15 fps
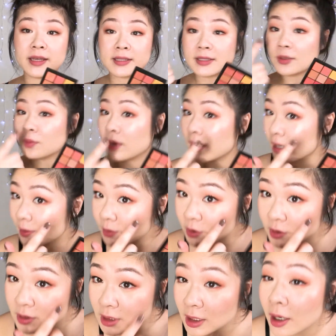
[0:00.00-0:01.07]
It's the one I'm
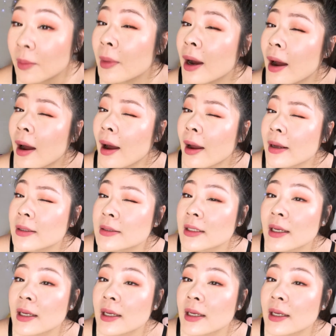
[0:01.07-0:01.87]
using on my eyes